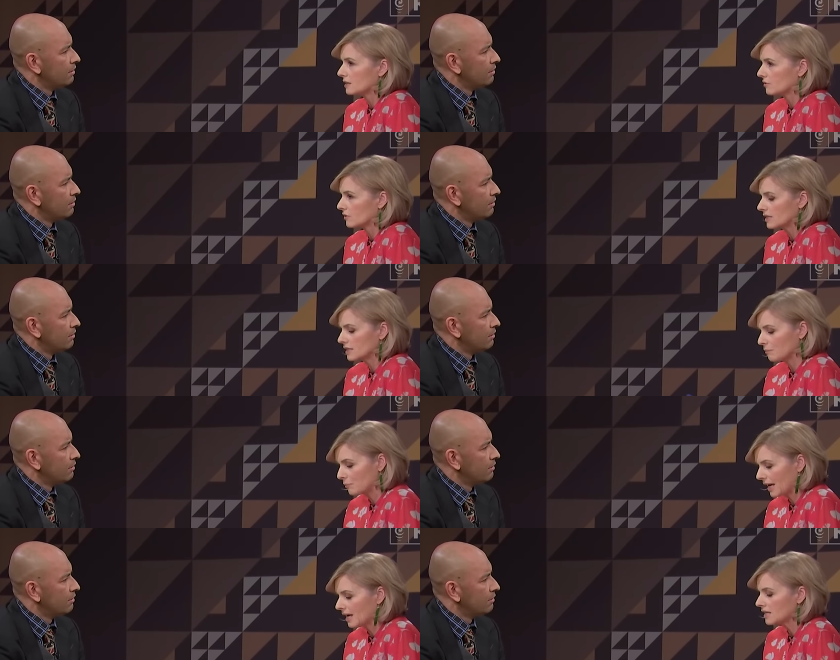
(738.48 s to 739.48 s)
Speaker 1: increase. And
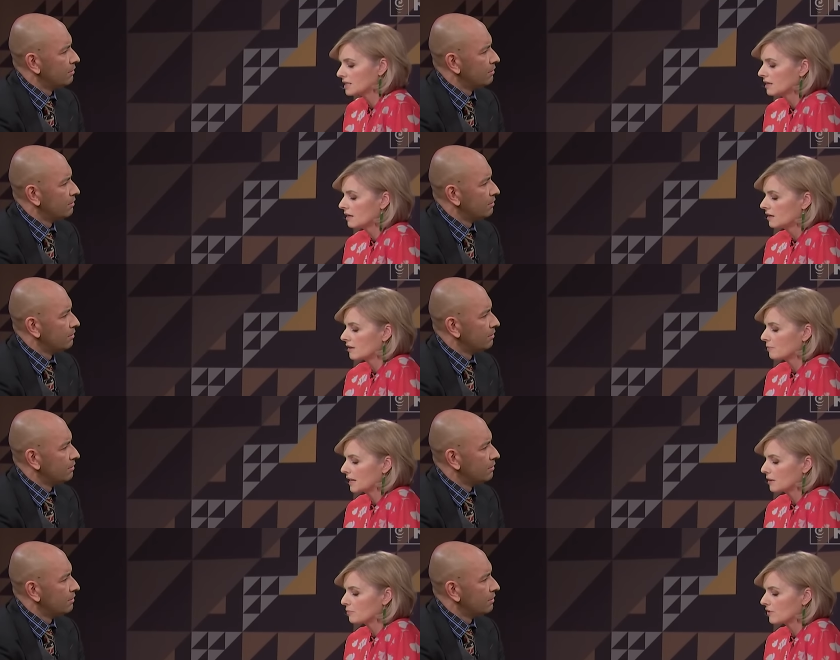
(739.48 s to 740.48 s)
banks, they're
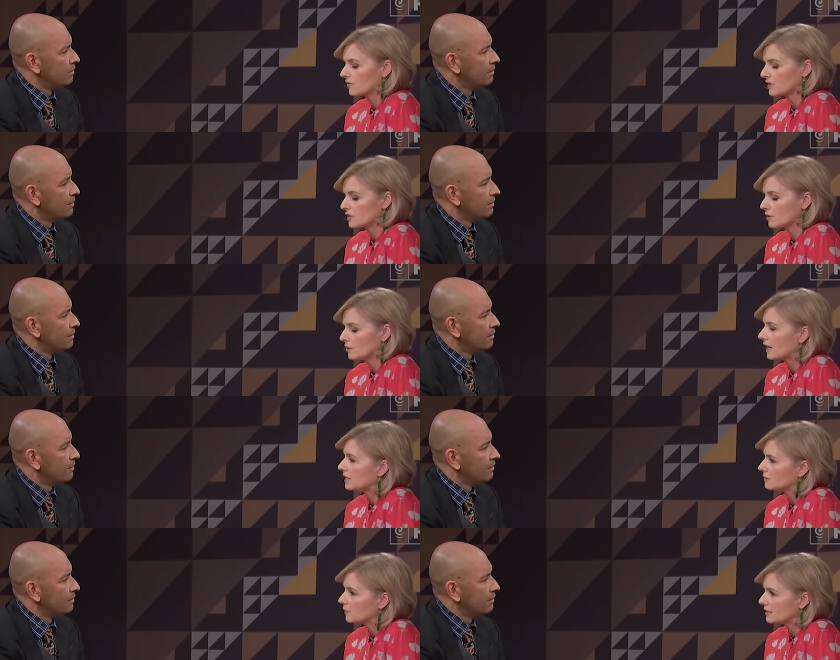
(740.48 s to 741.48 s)
making profits too.
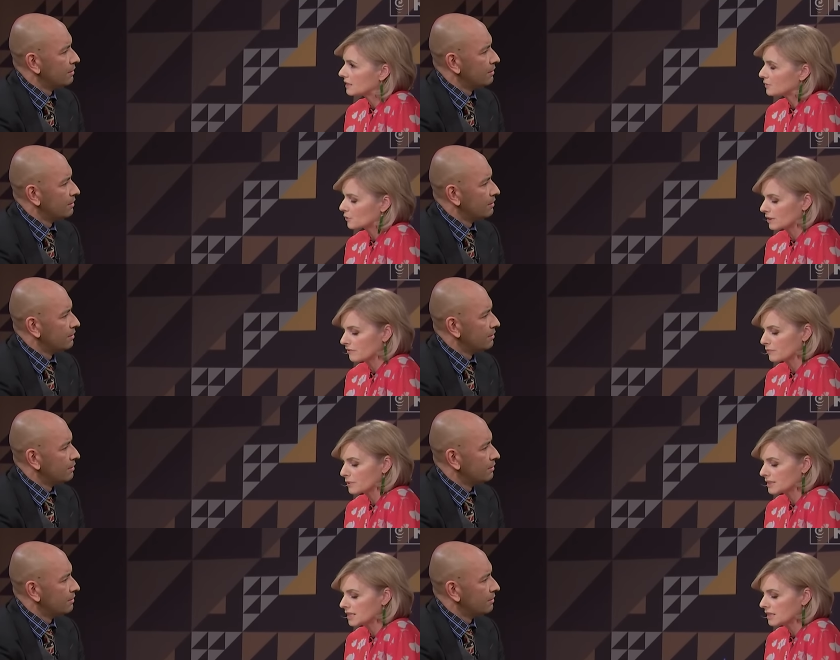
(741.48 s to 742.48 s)
ASB's up to
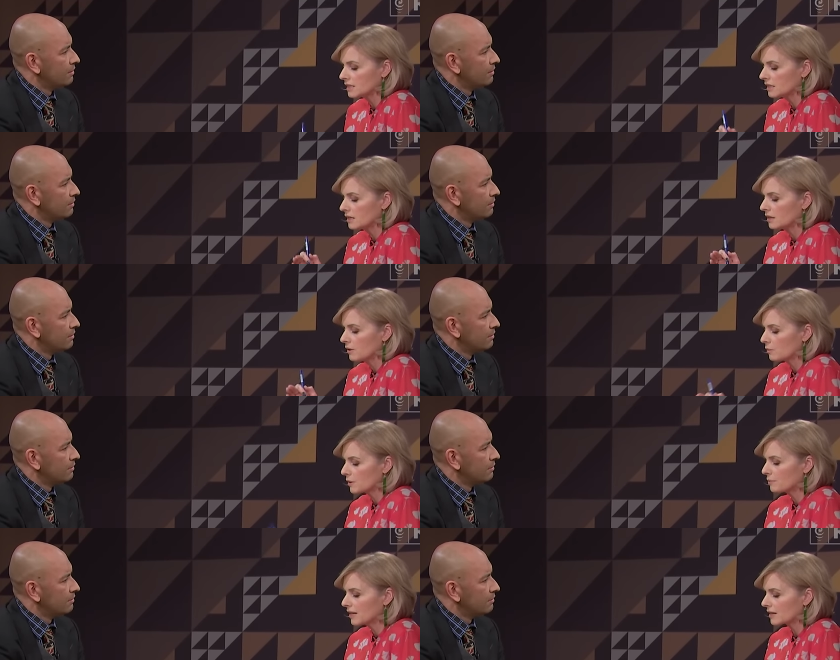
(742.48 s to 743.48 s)
11%.
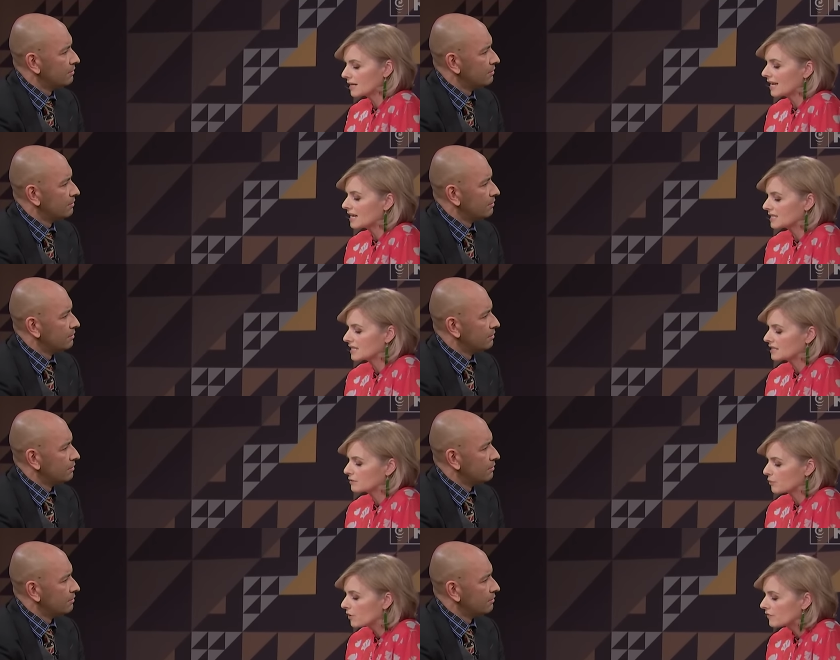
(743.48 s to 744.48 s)
What about an
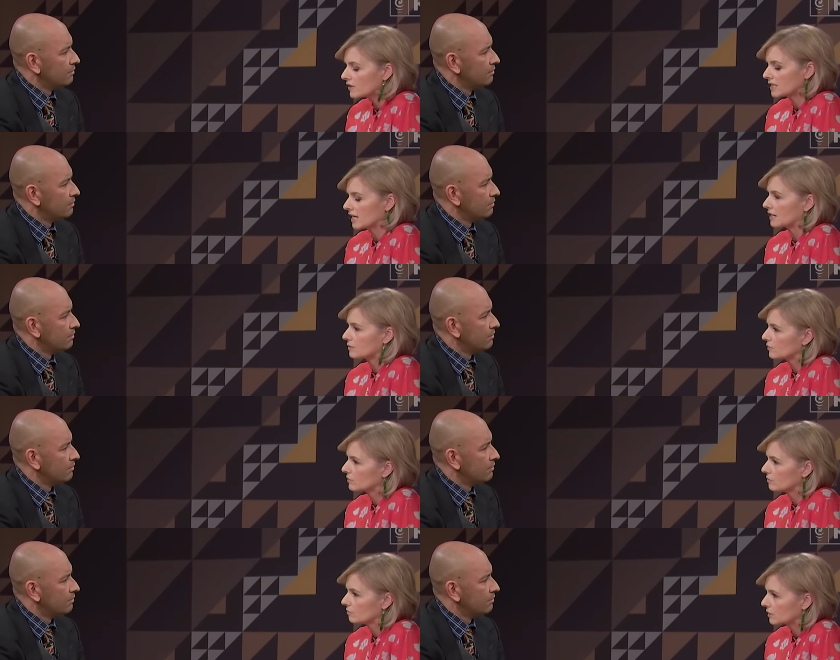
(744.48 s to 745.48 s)
excess profit tax? Would,
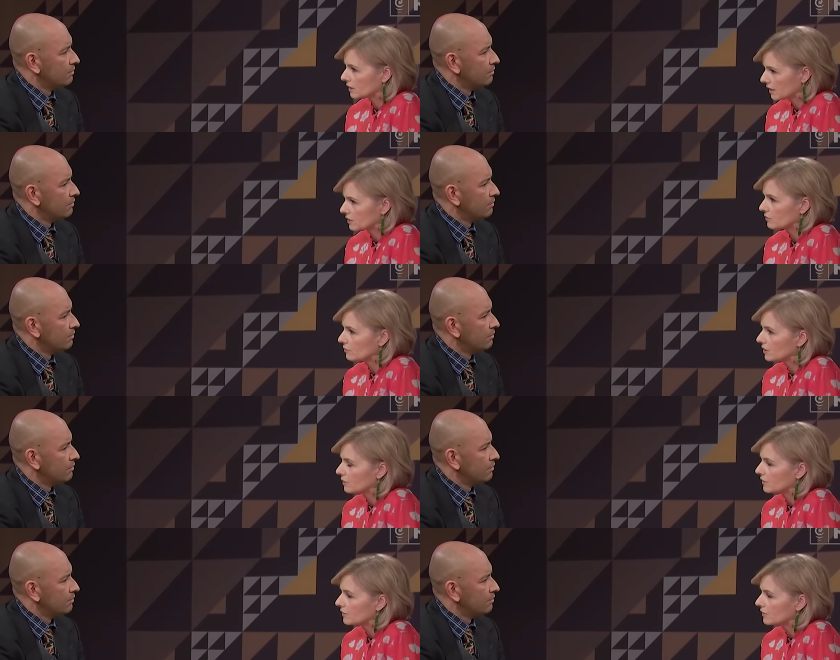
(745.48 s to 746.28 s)
would National look at